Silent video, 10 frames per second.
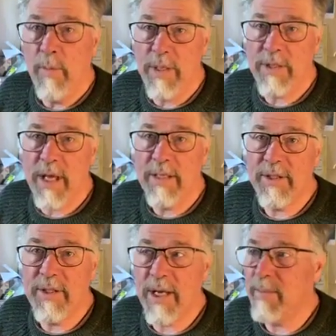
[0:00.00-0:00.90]
He went
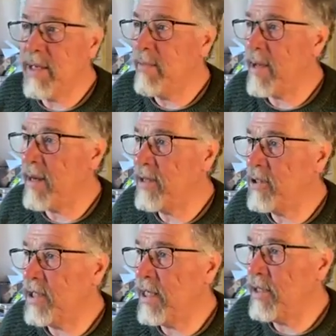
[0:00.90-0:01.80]
on to tell me about
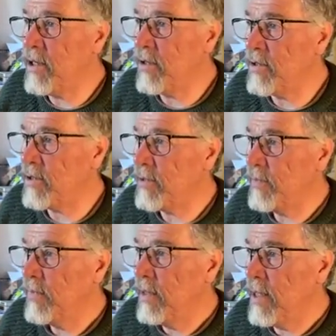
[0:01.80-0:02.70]
his teen
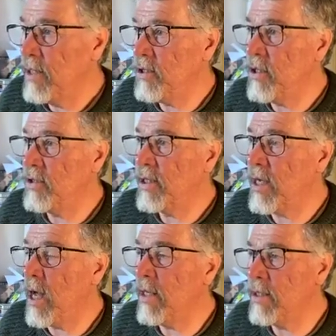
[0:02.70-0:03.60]
years, his years
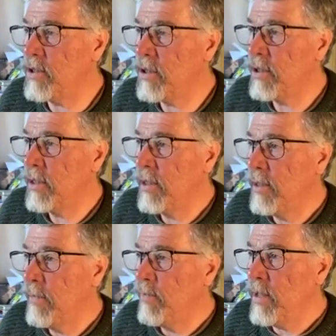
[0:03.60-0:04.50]
in college,
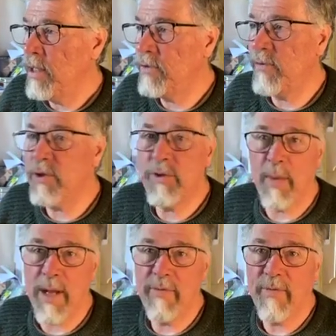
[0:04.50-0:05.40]
his
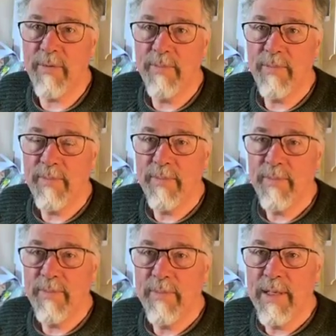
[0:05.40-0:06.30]
first wife,
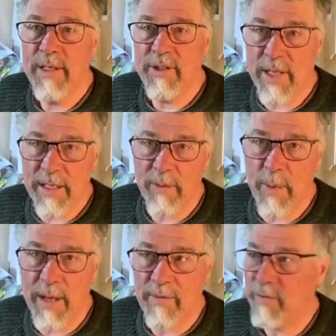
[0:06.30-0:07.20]
his
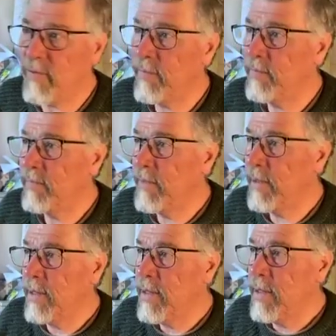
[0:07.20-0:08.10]
second wife,
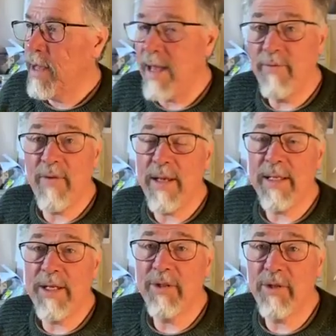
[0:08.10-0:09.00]
and
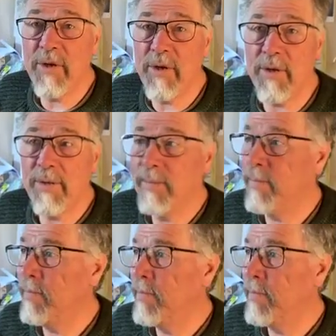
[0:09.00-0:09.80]
finally his third.